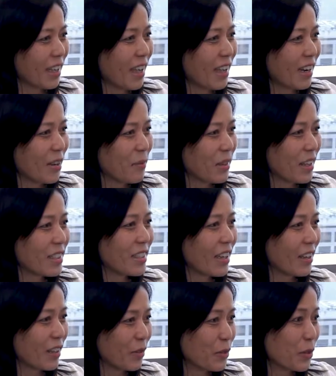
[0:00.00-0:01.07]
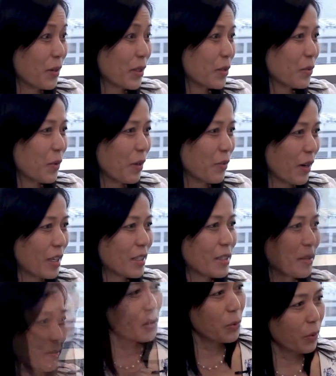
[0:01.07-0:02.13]
and I'm the Executive Director of Wayfind.
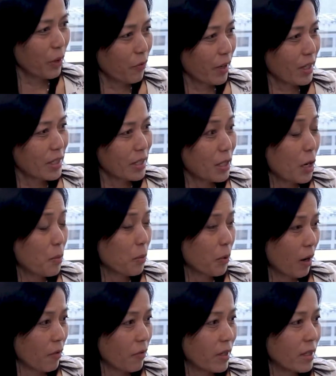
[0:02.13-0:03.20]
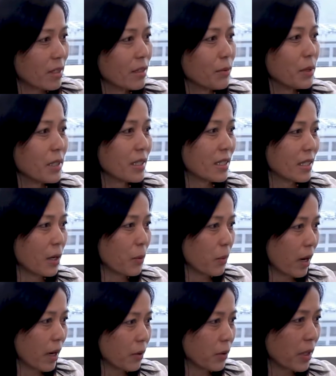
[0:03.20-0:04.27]
So Wayfind's a nonprofit. We're a
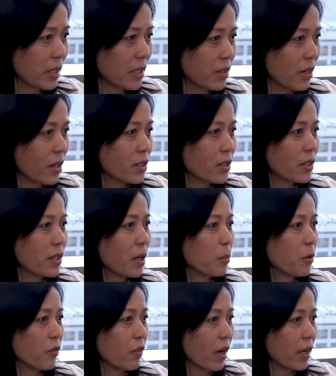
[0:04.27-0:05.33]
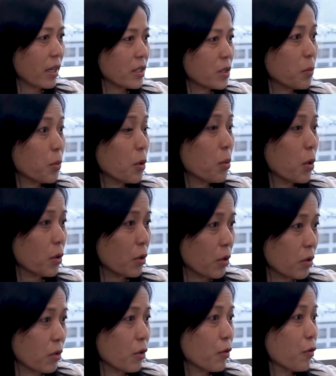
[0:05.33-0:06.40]
statewide organization that provides pro
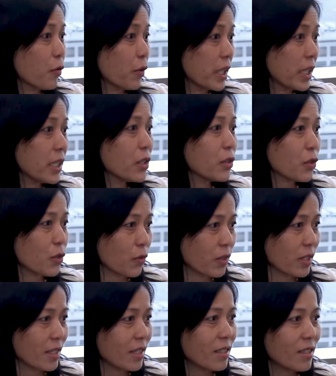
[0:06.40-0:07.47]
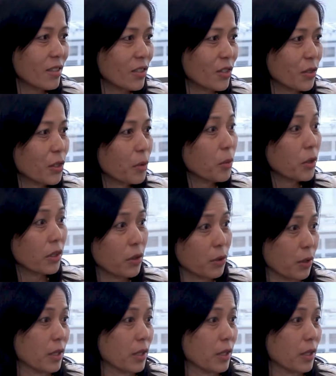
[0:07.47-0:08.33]
bono or free legal services to community